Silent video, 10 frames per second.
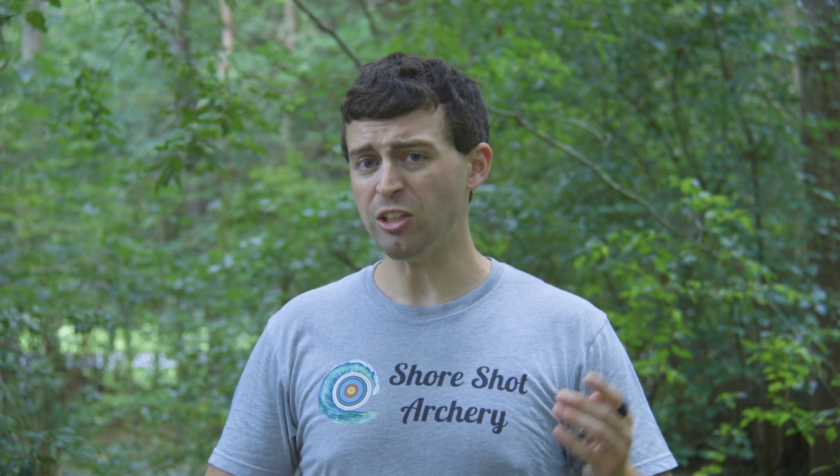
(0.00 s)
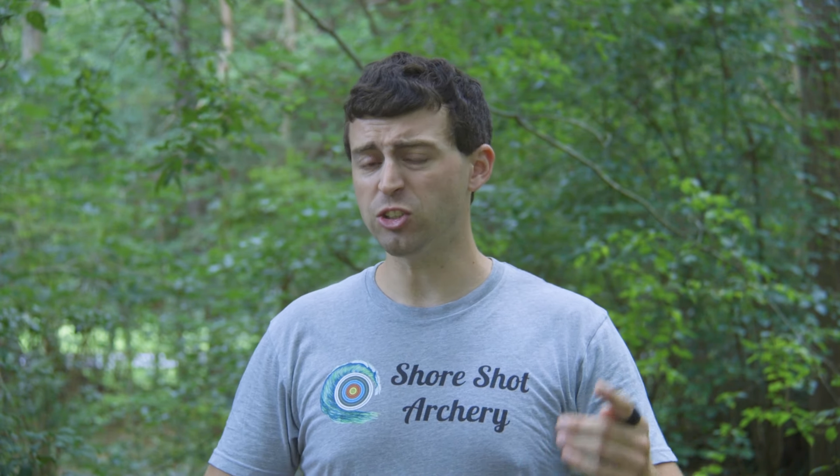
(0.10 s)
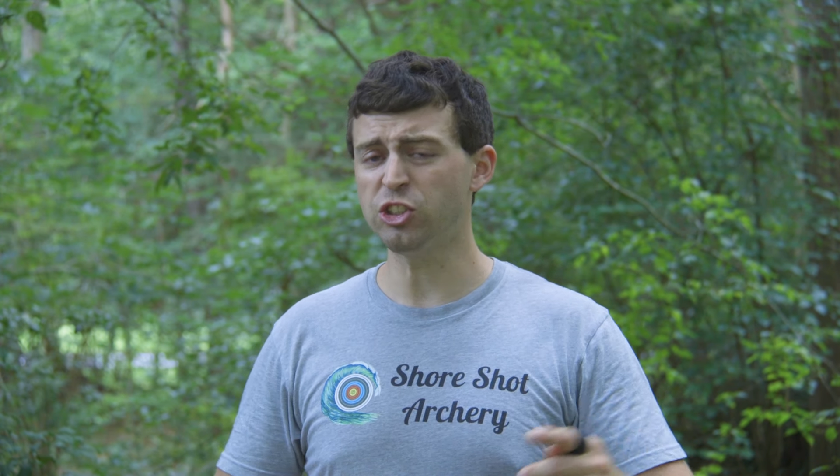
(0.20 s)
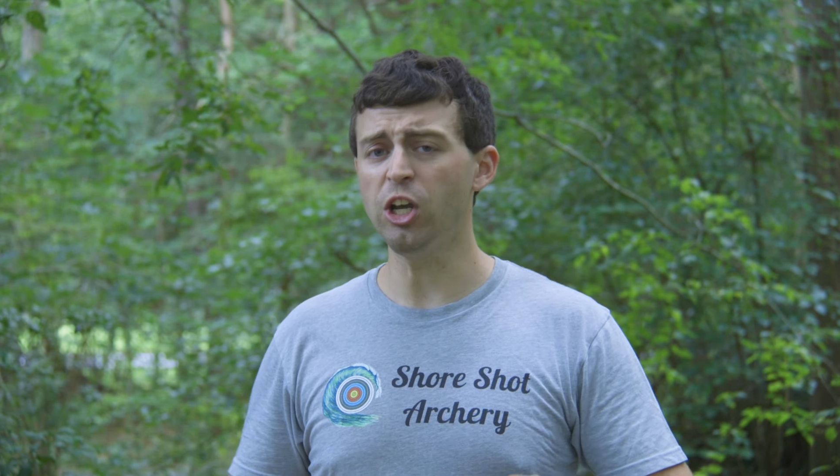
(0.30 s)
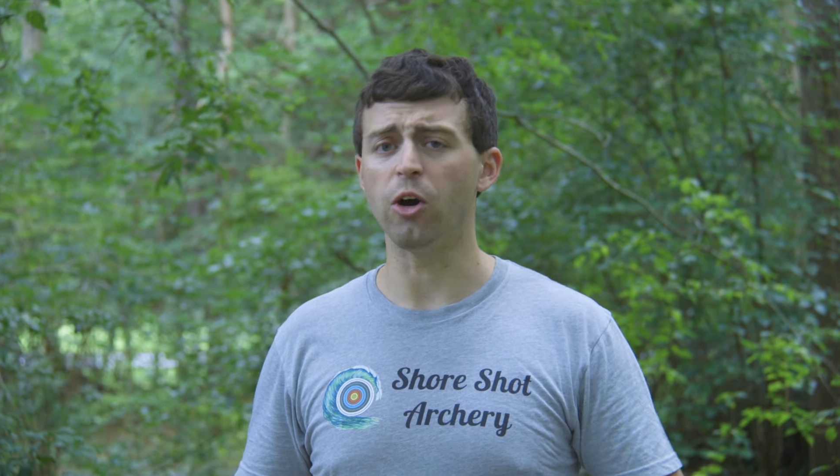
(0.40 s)

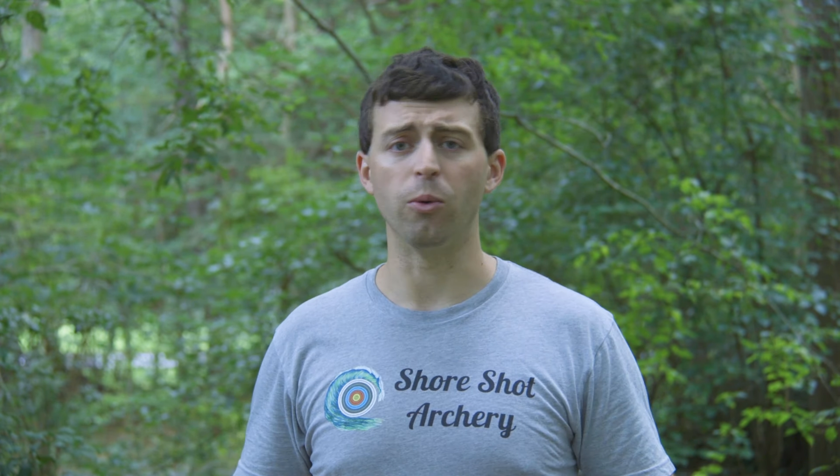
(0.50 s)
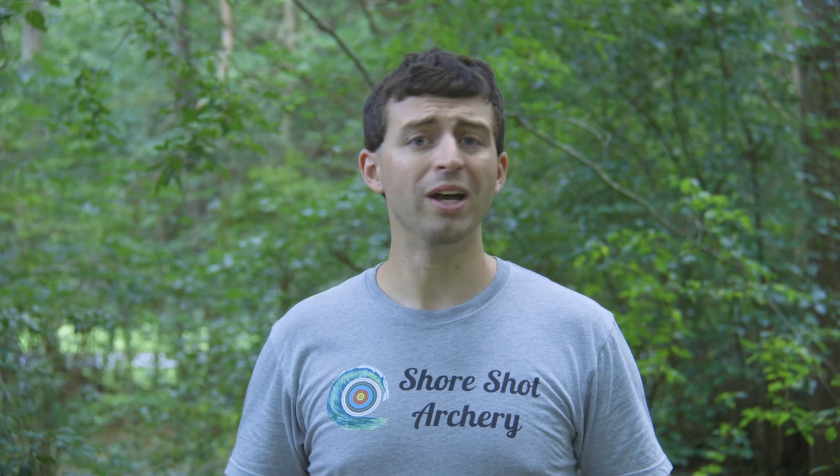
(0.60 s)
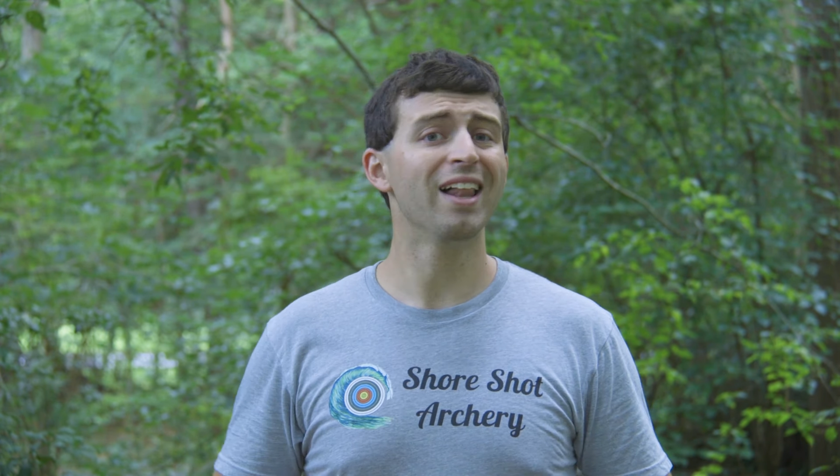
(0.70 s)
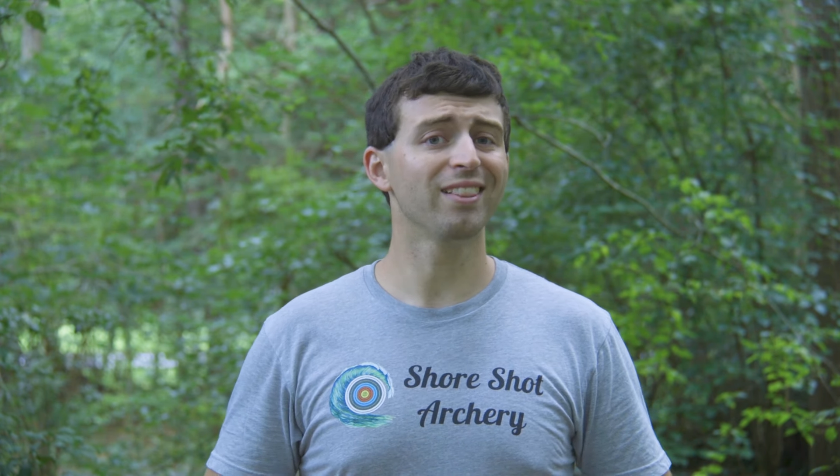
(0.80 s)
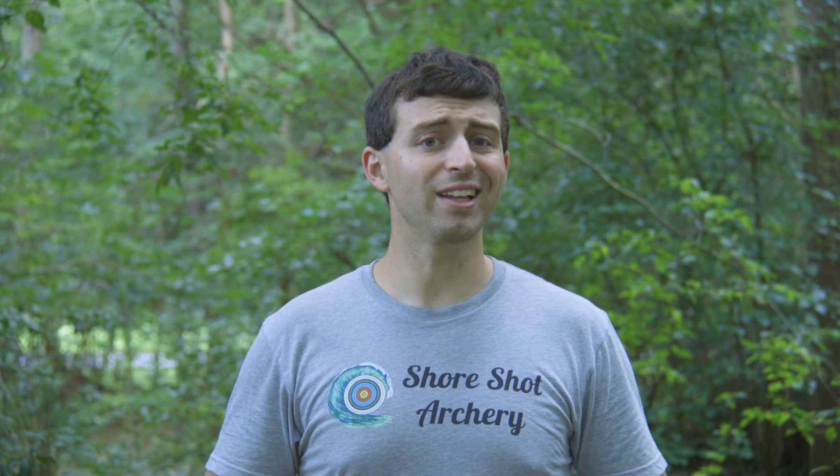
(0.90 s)
So
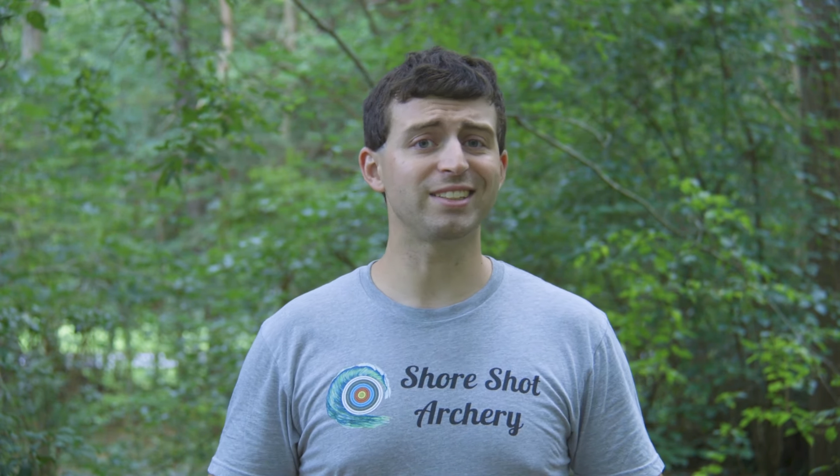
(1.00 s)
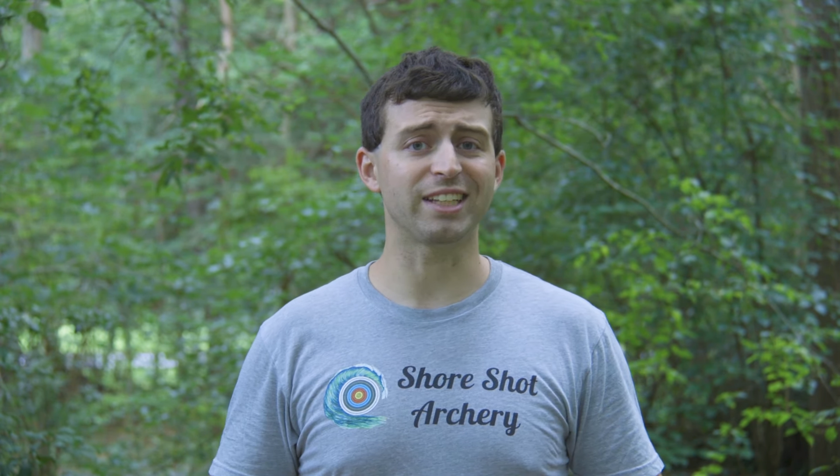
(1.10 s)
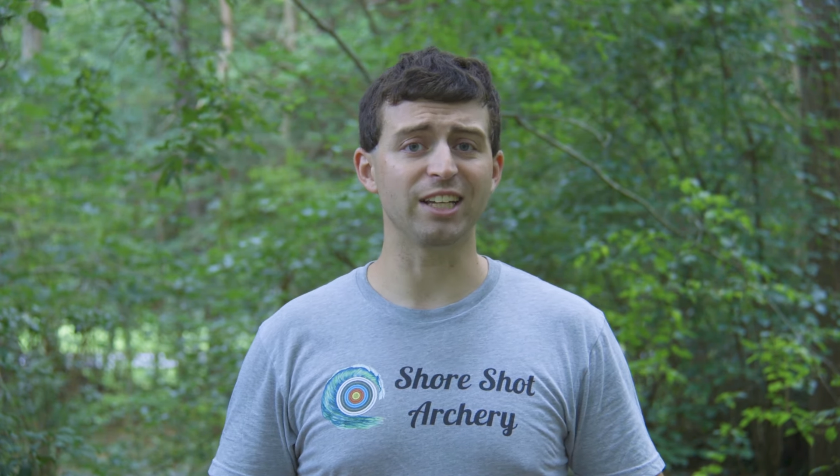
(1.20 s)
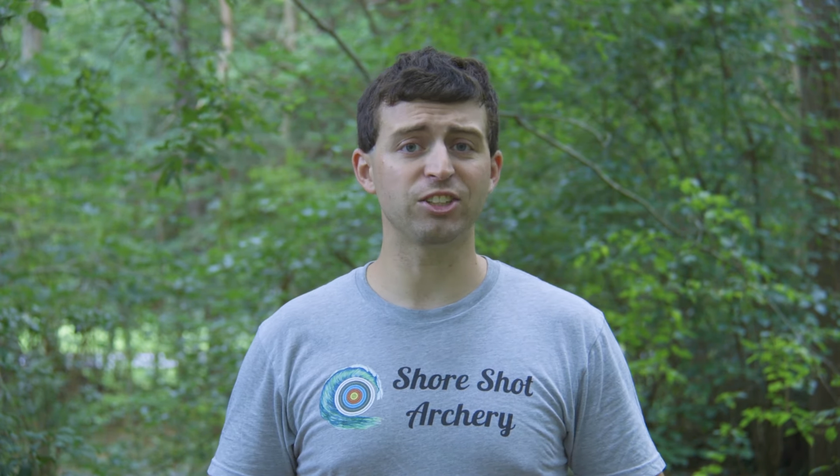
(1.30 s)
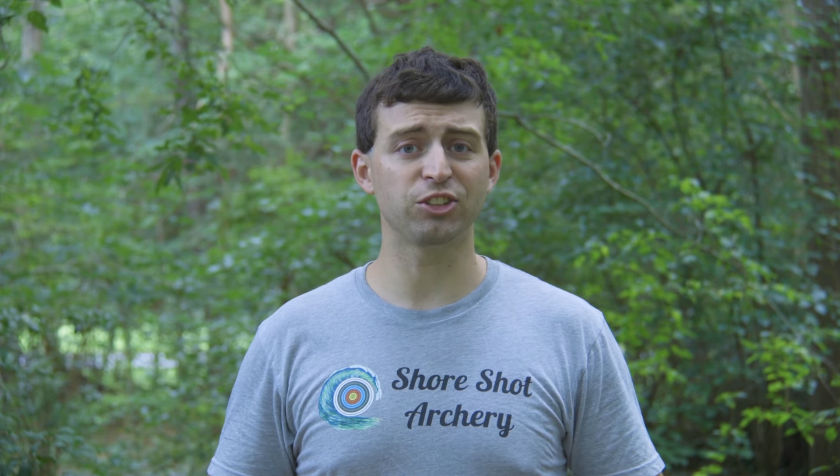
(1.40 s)
let's
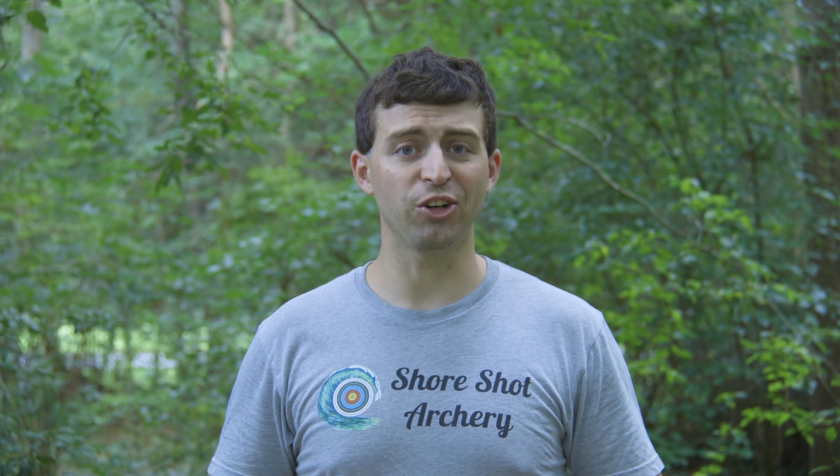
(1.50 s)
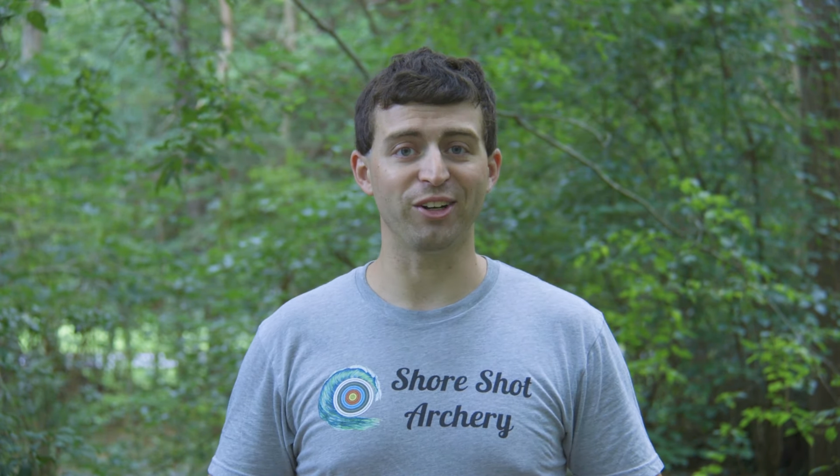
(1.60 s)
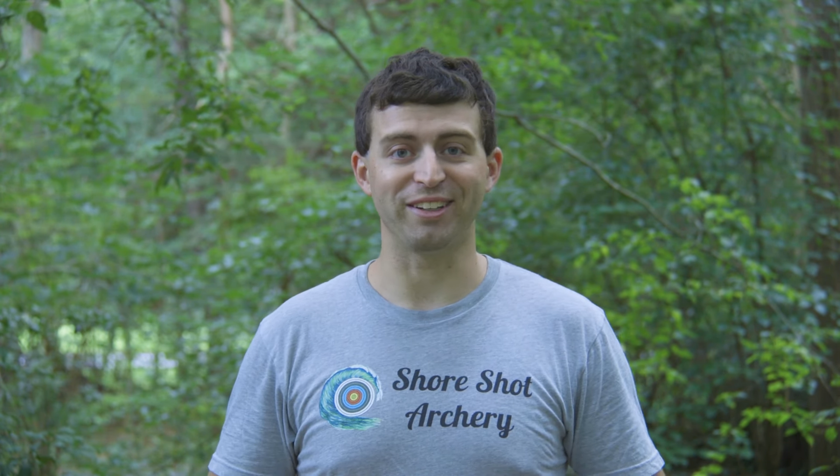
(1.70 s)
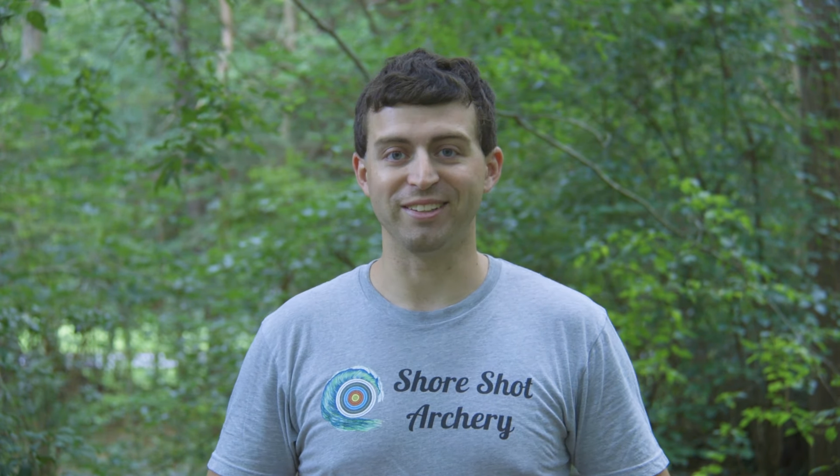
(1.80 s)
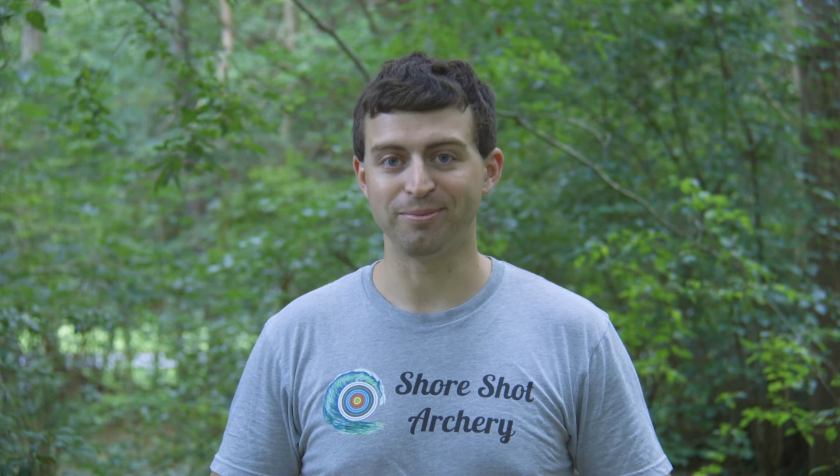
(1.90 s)
get
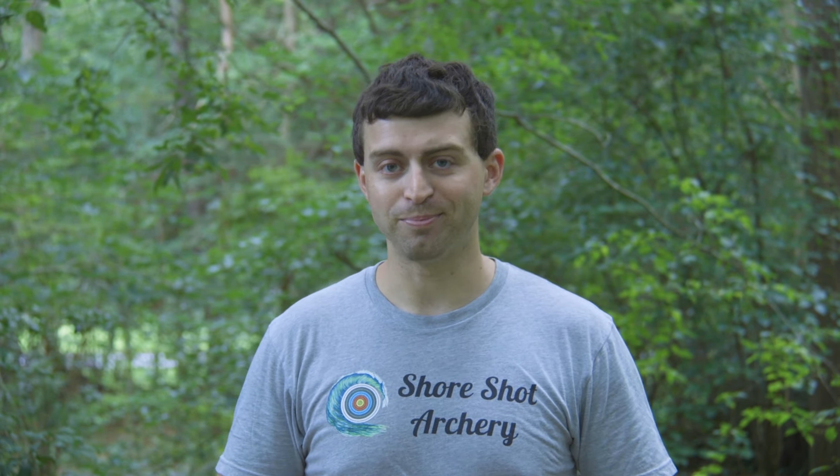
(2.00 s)
started.